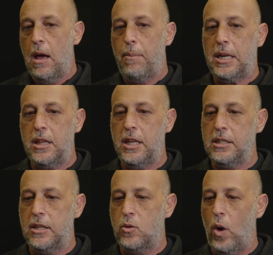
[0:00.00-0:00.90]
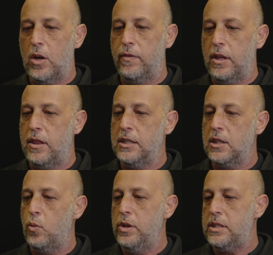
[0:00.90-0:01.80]
But I think that one of the things
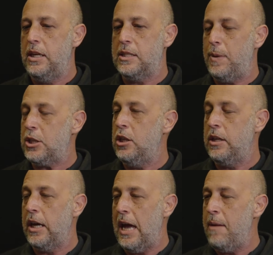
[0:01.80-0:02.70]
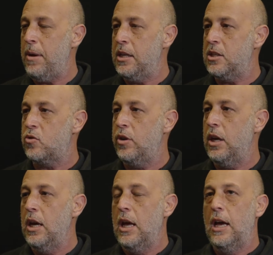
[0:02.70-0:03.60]
that we see, especially in the gaming industry,